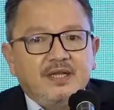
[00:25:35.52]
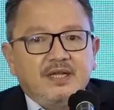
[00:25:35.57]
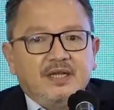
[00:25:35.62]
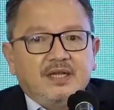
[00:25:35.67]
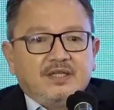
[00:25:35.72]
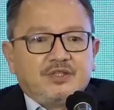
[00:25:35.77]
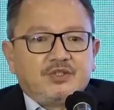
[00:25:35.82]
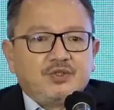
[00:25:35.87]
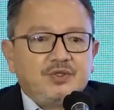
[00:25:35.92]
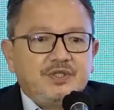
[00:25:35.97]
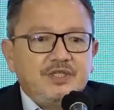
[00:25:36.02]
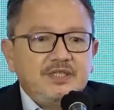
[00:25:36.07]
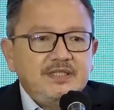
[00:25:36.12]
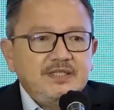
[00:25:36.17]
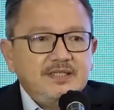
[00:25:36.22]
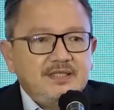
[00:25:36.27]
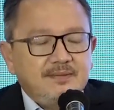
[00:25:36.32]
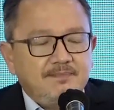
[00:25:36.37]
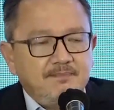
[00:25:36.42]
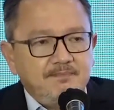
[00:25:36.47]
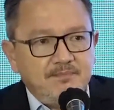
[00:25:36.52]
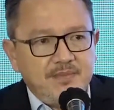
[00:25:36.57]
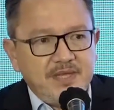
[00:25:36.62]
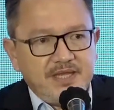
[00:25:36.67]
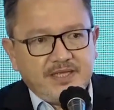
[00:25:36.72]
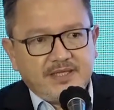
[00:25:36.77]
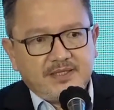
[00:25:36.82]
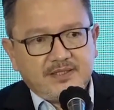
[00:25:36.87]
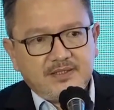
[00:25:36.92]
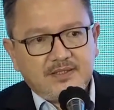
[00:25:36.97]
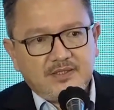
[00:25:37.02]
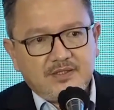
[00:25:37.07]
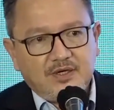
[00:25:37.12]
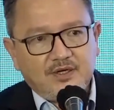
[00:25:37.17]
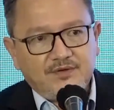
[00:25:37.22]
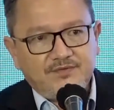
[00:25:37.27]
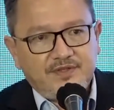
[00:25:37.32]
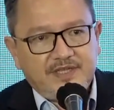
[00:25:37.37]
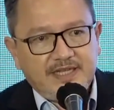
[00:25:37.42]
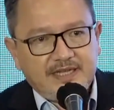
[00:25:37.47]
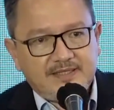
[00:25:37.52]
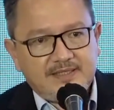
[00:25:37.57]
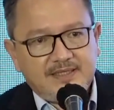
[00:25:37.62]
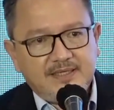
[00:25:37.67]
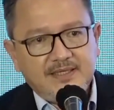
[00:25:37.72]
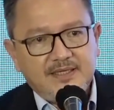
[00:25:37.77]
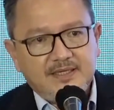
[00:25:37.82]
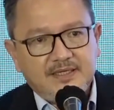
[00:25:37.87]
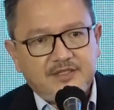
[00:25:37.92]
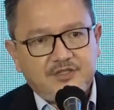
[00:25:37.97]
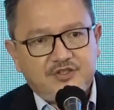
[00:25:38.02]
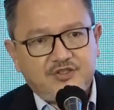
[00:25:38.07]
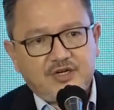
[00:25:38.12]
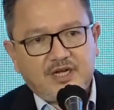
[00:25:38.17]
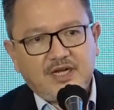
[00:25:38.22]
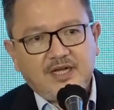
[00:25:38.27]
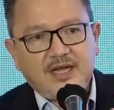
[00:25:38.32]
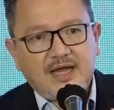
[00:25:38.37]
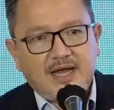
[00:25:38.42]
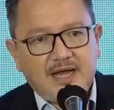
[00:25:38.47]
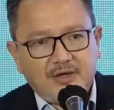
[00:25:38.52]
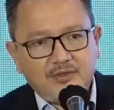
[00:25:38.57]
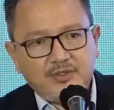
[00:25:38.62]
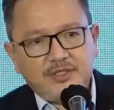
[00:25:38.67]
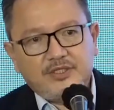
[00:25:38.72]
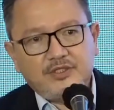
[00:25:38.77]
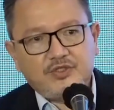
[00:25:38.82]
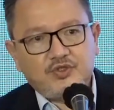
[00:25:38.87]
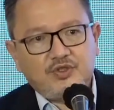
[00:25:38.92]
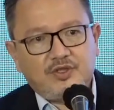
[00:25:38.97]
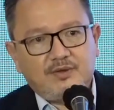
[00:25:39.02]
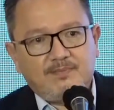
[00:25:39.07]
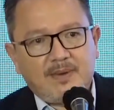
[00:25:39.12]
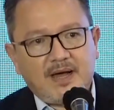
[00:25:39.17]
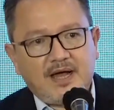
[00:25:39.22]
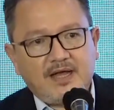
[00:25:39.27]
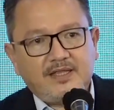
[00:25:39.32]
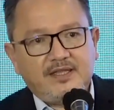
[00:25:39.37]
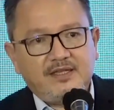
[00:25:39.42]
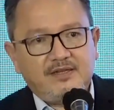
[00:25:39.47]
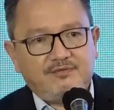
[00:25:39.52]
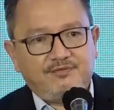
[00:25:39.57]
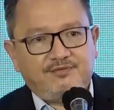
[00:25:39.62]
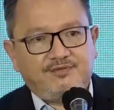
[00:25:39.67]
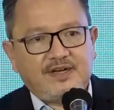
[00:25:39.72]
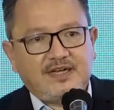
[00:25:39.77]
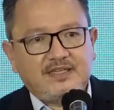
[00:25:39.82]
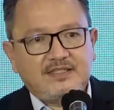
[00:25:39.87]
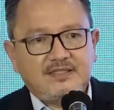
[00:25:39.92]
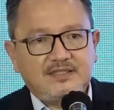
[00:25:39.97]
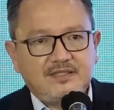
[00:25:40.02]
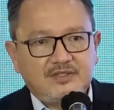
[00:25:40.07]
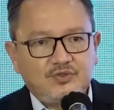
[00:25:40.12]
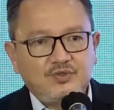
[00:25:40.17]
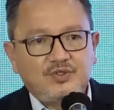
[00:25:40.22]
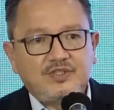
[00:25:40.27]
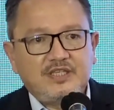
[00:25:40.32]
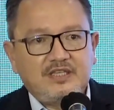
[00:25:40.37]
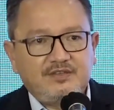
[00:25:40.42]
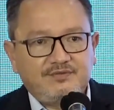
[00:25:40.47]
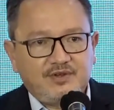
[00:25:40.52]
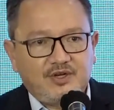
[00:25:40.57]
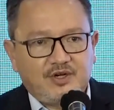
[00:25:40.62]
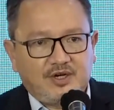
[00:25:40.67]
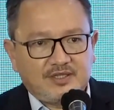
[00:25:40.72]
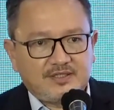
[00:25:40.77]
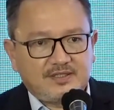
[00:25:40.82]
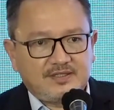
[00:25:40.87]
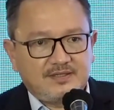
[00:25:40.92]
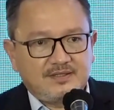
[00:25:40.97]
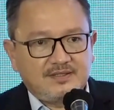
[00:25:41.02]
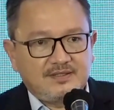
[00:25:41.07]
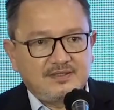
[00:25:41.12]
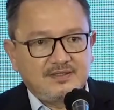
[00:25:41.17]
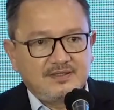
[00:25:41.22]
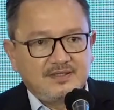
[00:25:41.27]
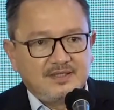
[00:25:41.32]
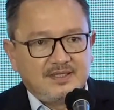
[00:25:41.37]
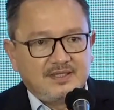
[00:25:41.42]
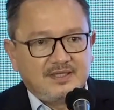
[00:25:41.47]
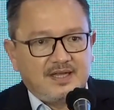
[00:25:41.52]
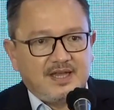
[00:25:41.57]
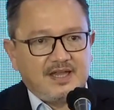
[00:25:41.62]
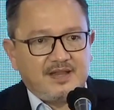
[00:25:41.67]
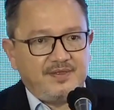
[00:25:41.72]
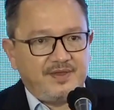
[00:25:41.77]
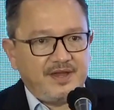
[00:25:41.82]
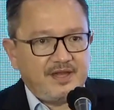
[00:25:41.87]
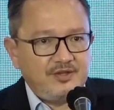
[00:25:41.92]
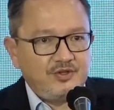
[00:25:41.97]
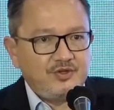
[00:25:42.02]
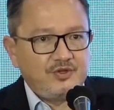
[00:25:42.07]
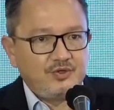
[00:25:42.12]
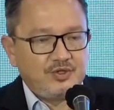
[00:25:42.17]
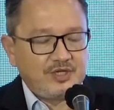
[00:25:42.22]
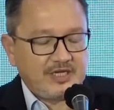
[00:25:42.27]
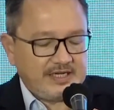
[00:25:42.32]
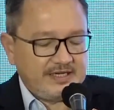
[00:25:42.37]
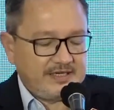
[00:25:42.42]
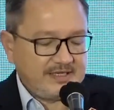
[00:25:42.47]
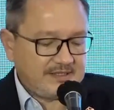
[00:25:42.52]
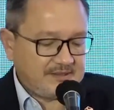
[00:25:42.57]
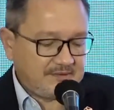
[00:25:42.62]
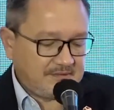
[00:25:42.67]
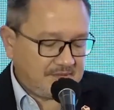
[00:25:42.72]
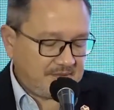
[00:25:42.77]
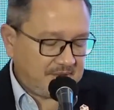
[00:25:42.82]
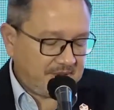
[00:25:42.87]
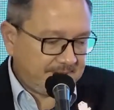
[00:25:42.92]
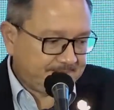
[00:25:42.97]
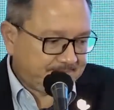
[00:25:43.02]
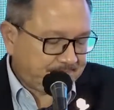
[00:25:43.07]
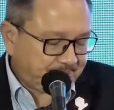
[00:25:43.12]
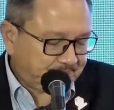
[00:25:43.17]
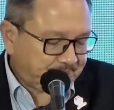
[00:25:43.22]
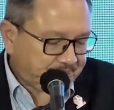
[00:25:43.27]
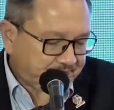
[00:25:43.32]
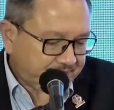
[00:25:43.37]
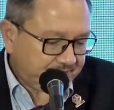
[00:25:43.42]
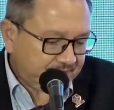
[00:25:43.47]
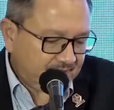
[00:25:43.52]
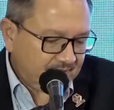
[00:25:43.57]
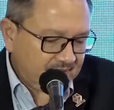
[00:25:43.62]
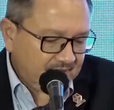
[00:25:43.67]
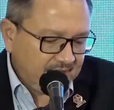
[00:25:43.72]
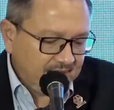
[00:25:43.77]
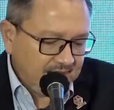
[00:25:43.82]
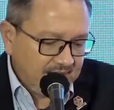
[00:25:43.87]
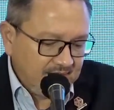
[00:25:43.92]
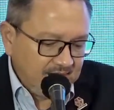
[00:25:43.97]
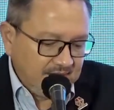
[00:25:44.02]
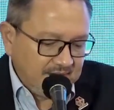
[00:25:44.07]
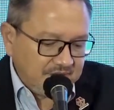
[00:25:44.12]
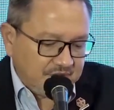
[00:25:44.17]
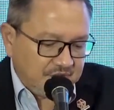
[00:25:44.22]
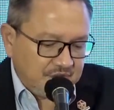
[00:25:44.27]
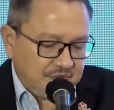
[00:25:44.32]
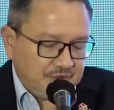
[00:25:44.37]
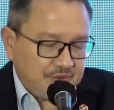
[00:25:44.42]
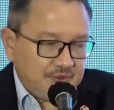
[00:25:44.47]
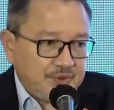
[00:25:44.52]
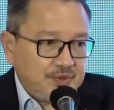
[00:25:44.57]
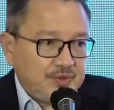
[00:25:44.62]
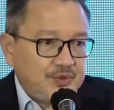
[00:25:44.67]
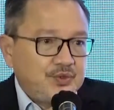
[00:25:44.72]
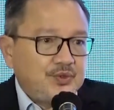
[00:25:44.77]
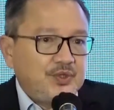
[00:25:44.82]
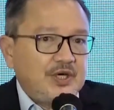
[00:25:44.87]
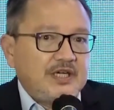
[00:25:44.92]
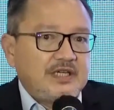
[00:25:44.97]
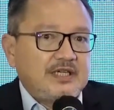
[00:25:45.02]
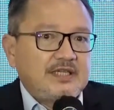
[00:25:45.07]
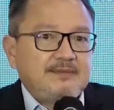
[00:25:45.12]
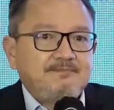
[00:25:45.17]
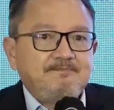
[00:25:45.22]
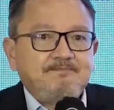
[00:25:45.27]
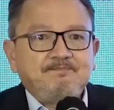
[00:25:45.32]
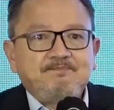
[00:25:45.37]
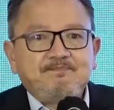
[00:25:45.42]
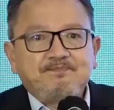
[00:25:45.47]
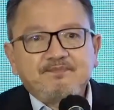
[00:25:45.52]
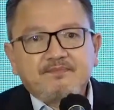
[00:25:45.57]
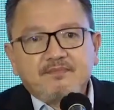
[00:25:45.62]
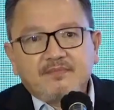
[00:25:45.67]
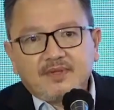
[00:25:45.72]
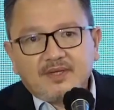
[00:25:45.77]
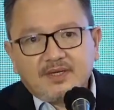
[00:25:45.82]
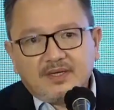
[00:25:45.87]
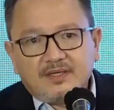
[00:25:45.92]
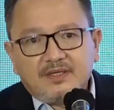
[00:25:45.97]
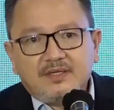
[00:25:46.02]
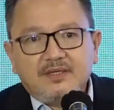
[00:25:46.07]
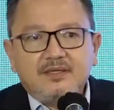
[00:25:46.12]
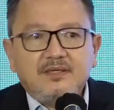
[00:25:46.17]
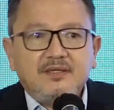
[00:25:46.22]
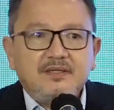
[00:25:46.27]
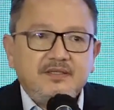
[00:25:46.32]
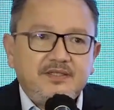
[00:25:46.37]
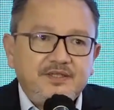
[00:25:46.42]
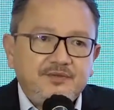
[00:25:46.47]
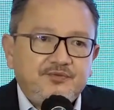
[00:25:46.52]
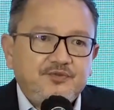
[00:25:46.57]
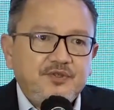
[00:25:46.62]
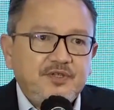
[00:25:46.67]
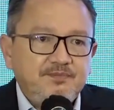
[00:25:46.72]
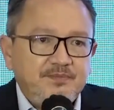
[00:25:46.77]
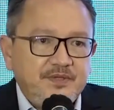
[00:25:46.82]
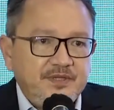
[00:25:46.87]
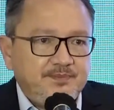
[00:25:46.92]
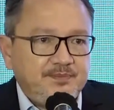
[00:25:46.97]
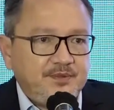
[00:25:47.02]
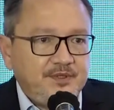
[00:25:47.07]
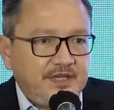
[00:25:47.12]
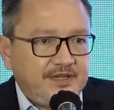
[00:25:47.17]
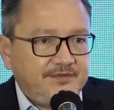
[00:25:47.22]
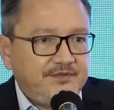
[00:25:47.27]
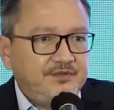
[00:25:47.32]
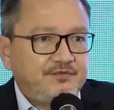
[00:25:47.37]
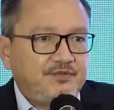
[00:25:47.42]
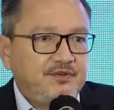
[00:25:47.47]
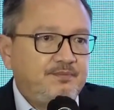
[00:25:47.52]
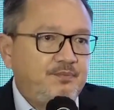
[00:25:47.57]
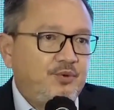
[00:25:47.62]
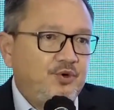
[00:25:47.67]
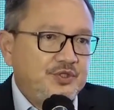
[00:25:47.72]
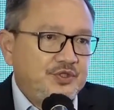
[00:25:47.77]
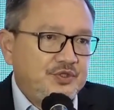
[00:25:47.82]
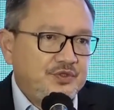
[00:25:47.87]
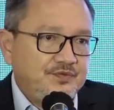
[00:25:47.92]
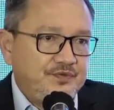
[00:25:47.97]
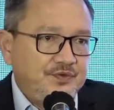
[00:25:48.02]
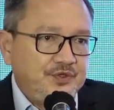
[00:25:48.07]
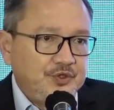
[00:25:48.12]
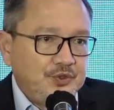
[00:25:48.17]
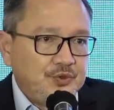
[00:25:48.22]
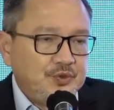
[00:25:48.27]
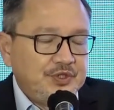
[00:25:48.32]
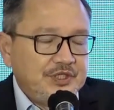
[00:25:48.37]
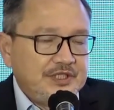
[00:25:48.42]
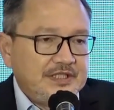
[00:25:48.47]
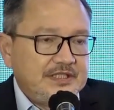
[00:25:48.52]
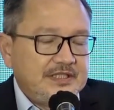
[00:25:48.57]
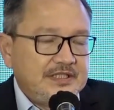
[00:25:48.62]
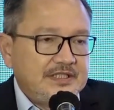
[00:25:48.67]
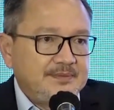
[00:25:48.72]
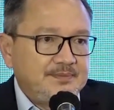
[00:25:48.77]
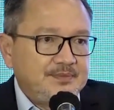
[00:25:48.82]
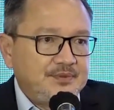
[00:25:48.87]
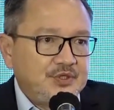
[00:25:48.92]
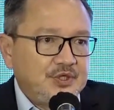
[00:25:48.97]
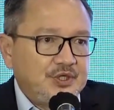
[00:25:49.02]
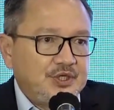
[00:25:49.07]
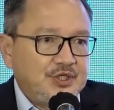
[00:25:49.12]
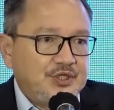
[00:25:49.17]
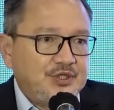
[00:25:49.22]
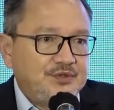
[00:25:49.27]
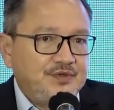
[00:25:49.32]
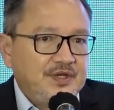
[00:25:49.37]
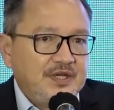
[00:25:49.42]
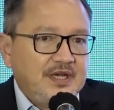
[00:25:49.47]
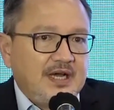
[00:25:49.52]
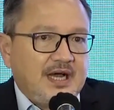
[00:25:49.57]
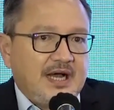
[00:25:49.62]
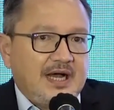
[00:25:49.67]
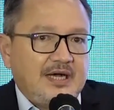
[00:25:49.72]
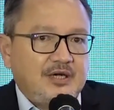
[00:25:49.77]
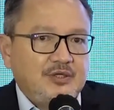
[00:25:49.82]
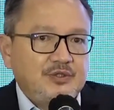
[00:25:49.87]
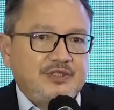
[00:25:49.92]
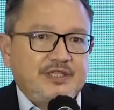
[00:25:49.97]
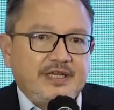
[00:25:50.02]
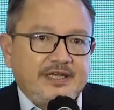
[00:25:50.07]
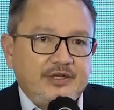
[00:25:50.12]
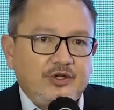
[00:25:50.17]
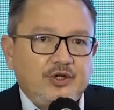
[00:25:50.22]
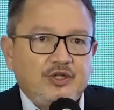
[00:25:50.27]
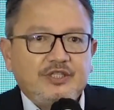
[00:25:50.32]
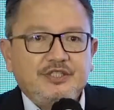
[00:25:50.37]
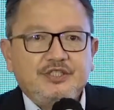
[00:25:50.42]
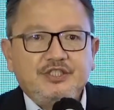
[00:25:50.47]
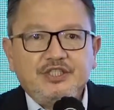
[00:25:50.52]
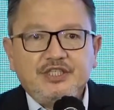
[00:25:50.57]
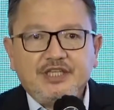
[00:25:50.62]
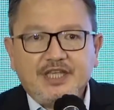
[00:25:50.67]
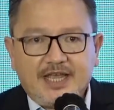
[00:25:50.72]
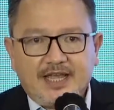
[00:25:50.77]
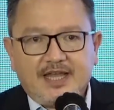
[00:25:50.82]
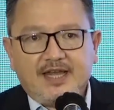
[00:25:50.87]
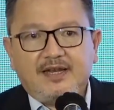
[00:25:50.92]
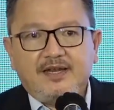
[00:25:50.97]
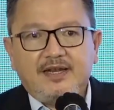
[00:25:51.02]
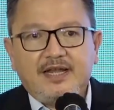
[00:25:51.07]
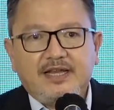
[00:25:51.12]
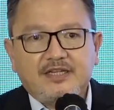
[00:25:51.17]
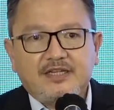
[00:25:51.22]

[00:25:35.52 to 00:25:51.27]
So this is a means of getting a drug out into the market faster to save costs. And then you do the clinical 3. So different people have different points of view in terms of how technology can